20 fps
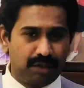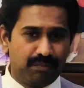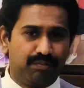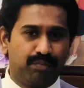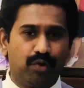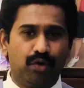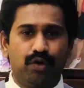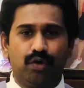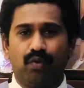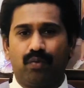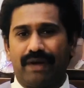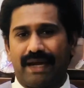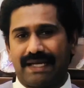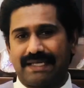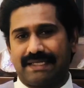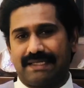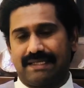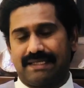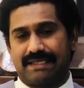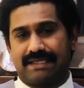polio
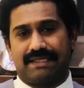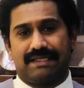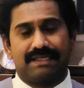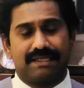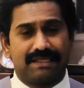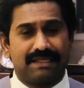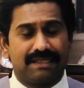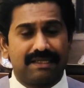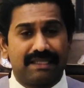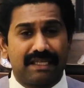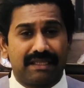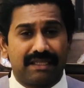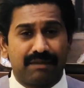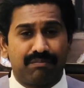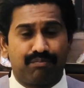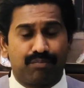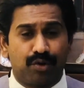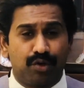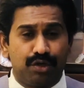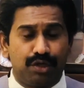vaccine is concerned, they
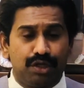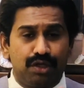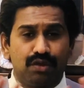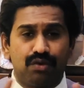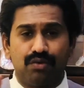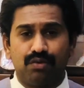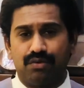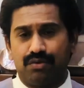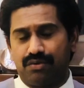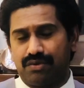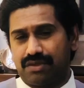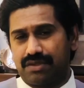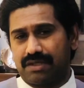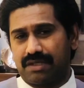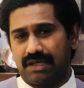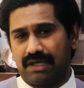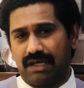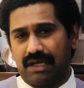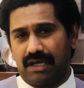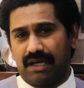produced
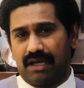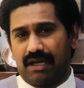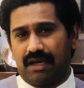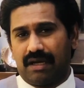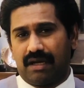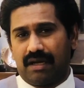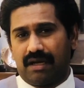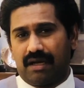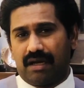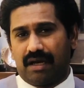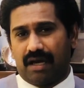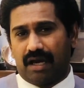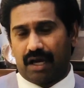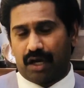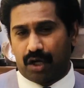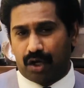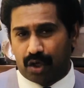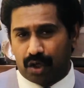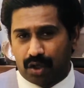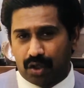a
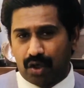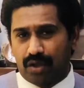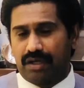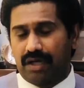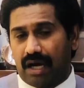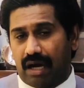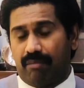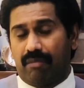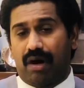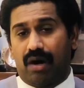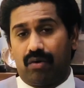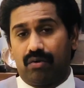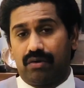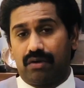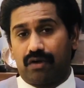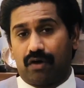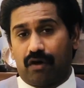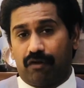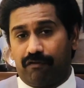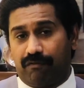good amount
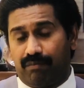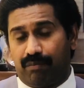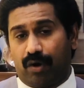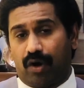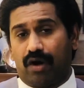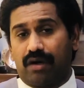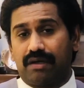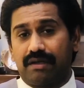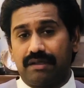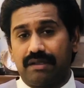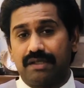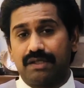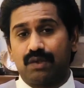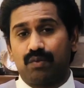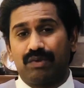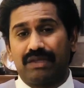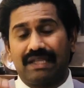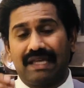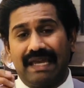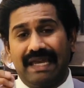of bottles
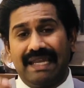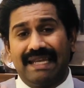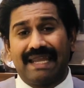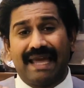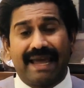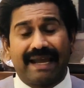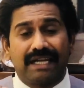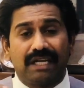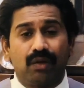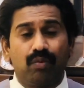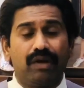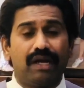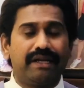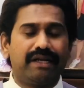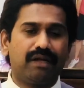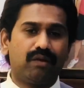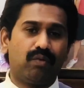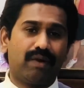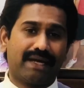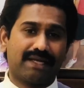with
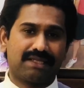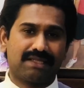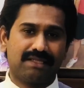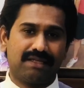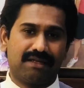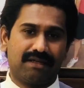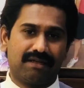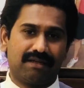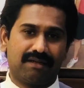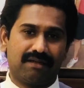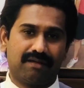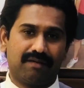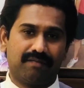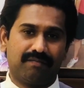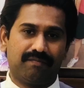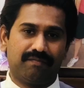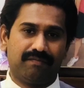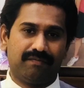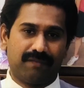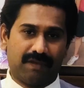inactivated vaccine.
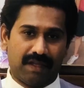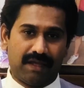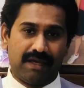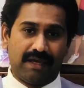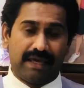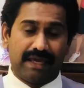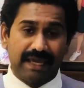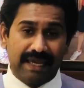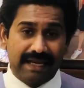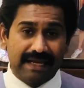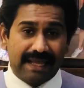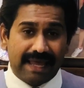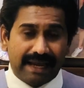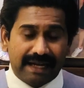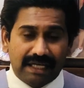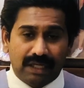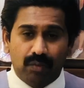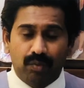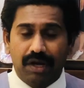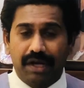
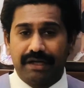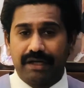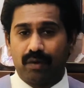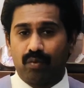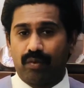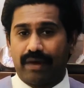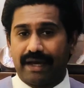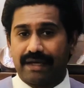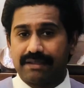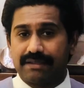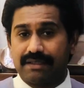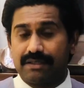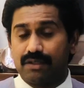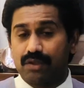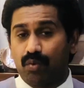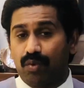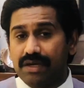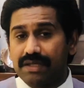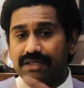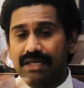Inactivated vaccine. So
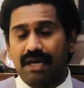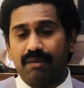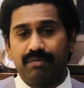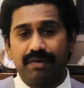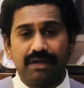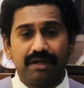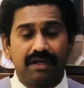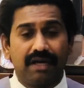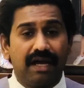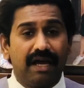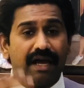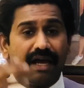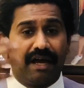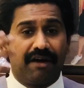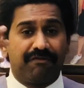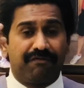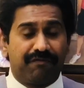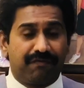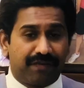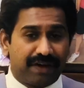what has happened?
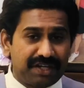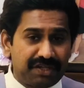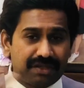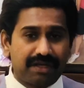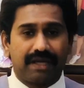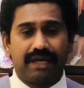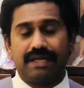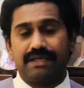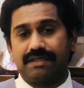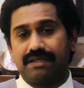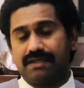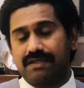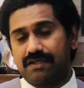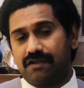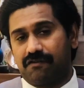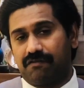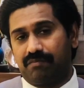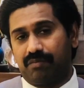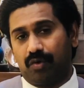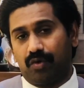Fresh cases
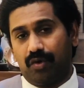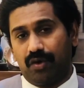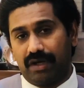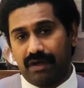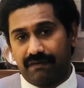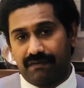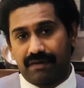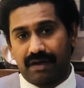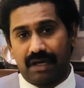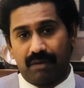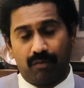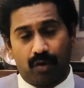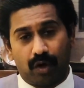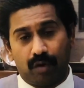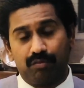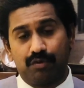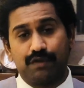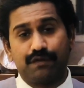of polio have come, almost